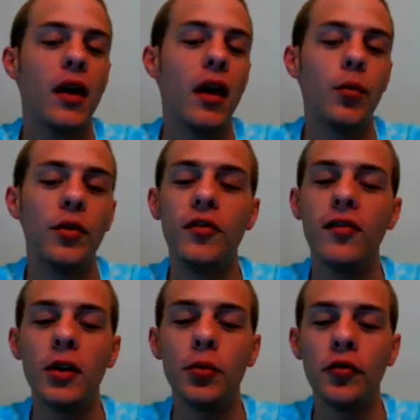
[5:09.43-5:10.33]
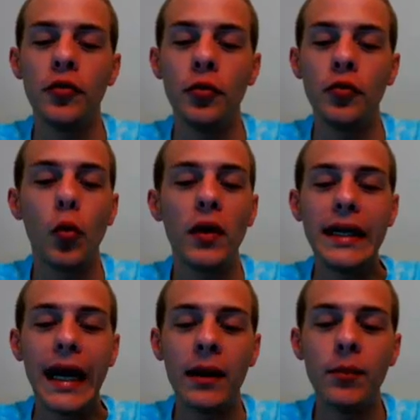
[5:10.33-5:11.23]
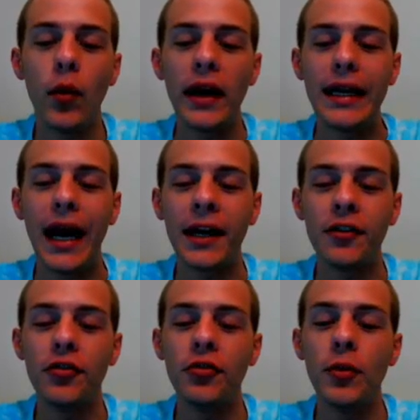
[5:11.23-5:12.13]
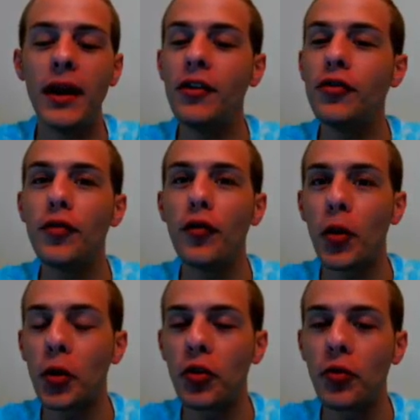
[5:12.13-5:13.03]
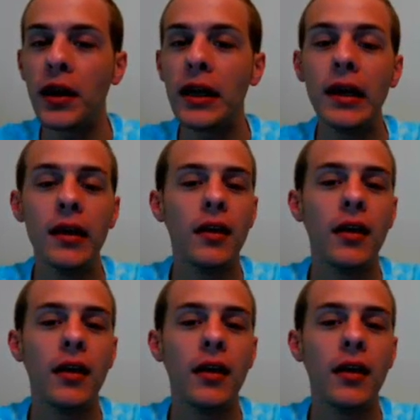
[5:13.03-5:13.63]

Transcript: uh, which is equal to twenty-nine point nine two inches of mercury.